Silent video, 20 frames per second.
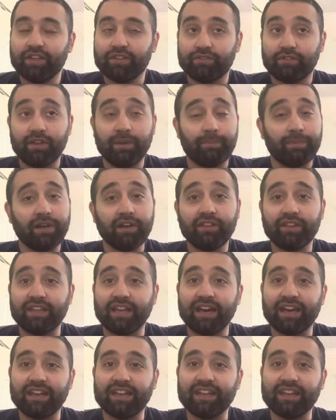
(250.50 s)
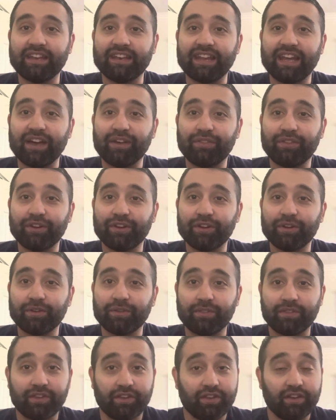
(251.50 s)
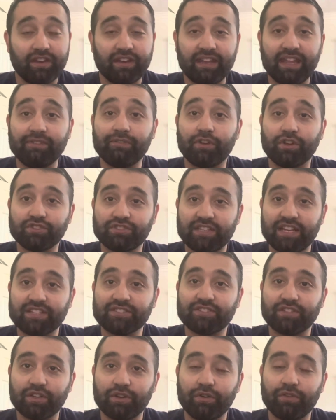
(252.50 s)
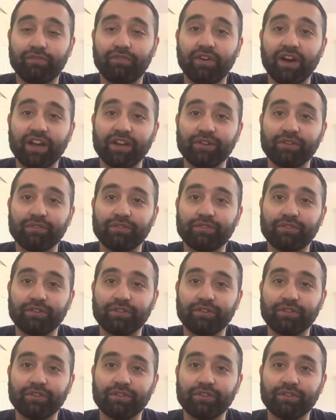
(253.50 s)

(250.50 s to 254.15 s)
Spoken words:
They barely got in. Now they have a good chance to go to the finals.